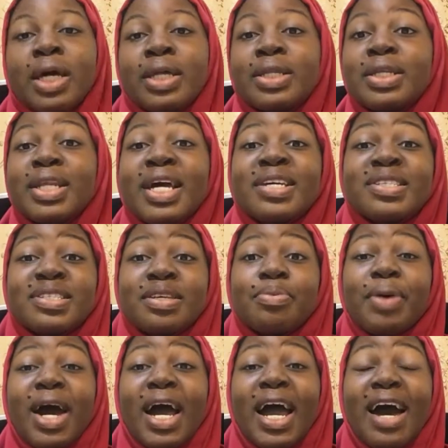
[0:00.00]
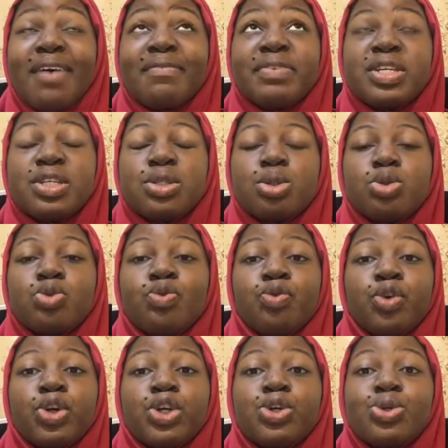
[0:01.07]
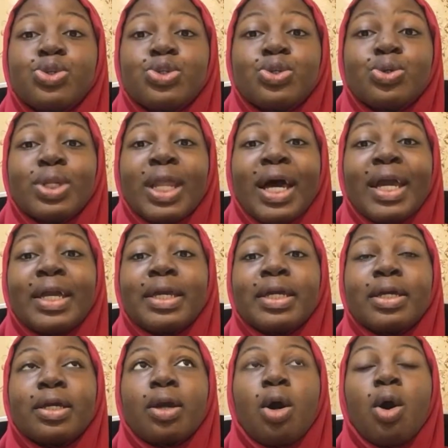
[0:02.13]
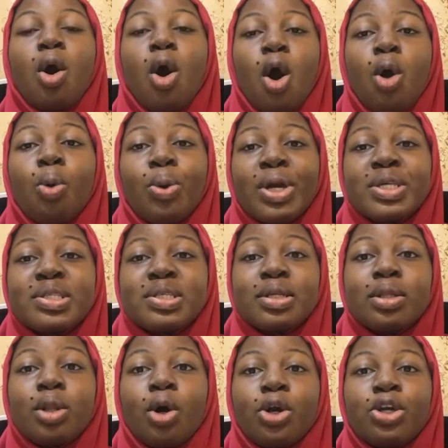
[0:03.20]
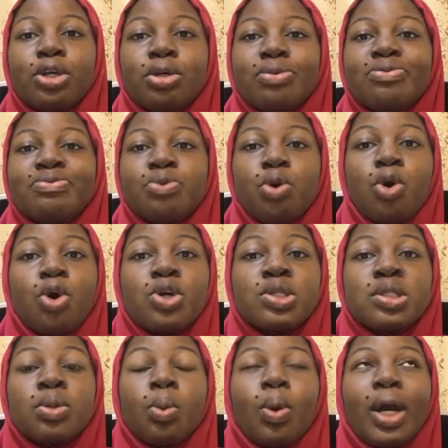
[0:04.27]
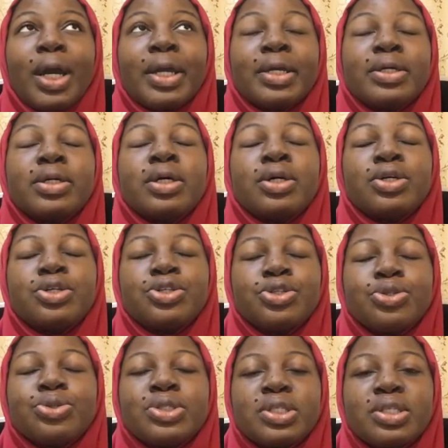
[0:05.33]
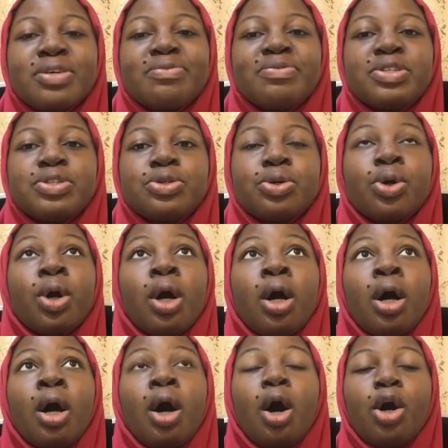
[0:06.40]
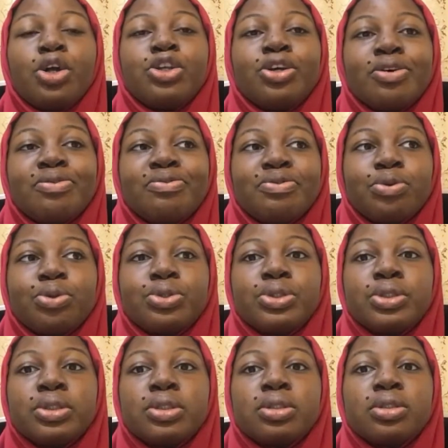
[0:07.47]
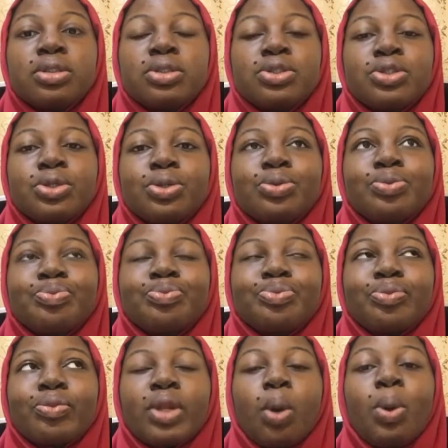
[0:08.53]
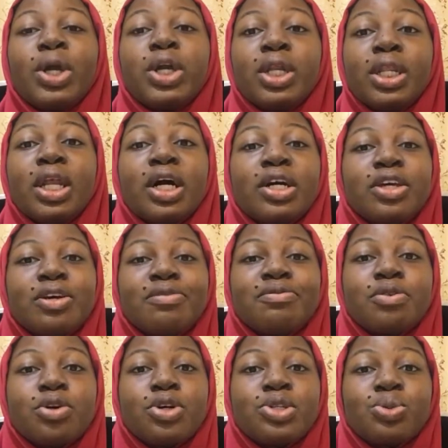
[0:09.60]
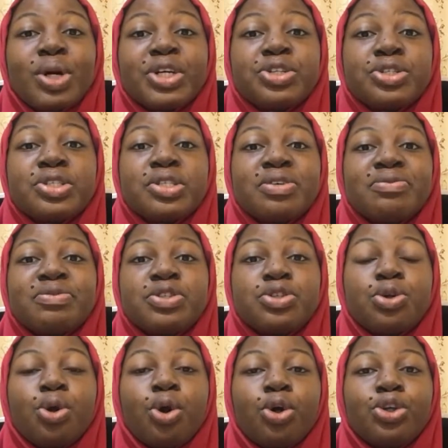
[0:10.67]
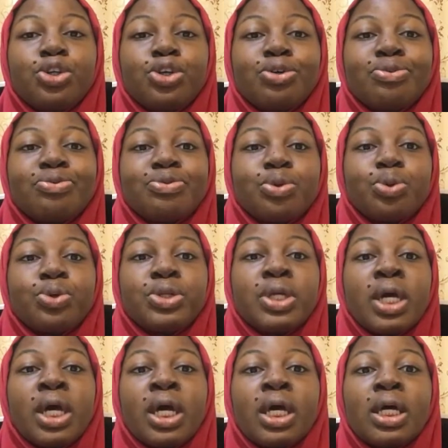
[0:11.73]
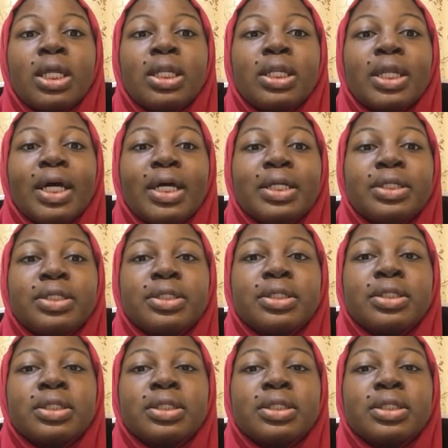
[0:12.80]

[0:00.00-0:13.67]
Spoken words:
The next tip I have is for you to, like, always lock your focus while shooting a video on your phone. So when you lock your focus while shooting a video on your phone, then